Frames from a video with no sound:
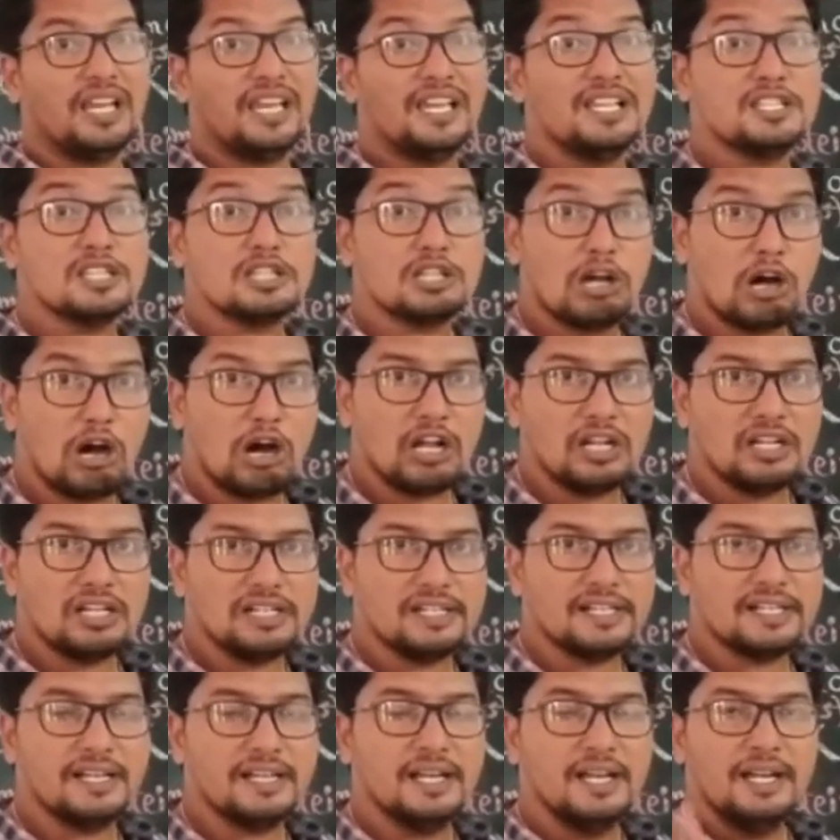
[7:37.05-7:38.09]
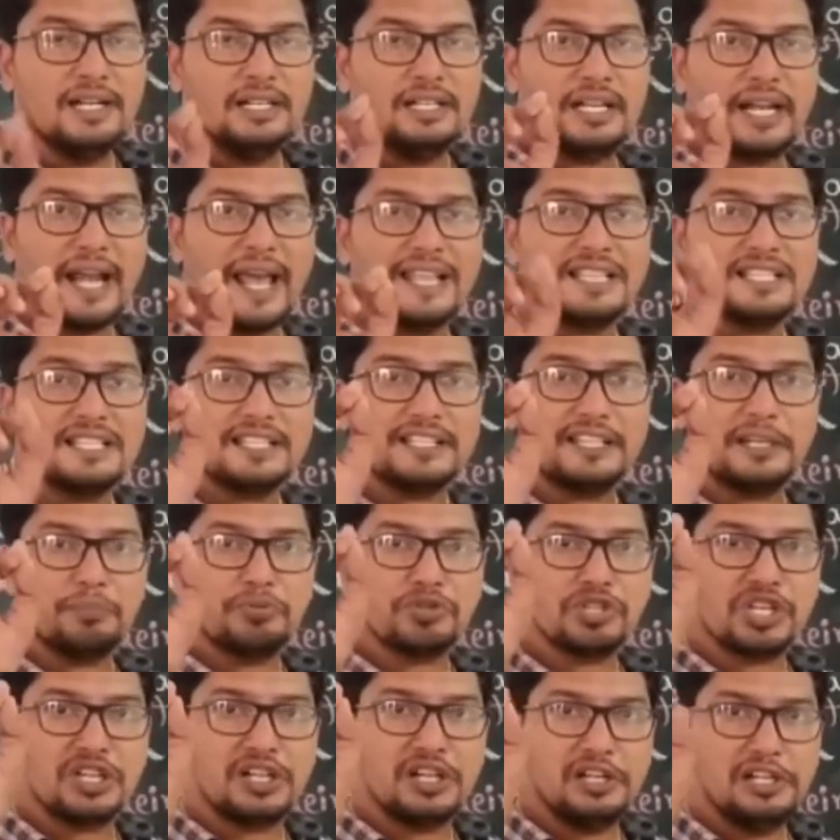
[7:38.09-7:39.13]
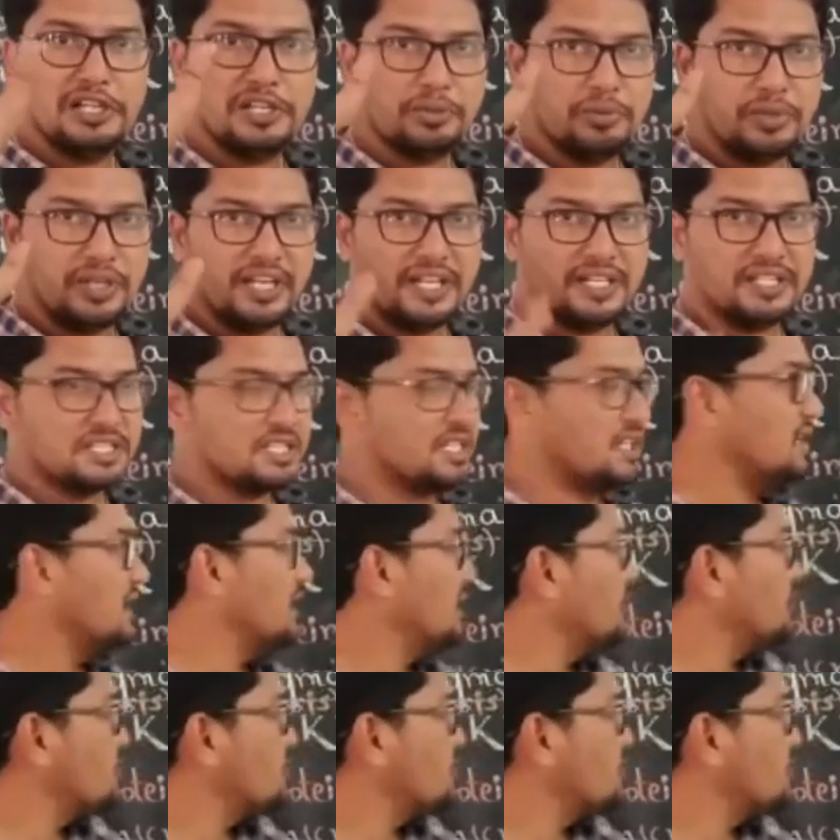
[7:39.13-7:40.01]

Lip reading: is called transcriptional unit.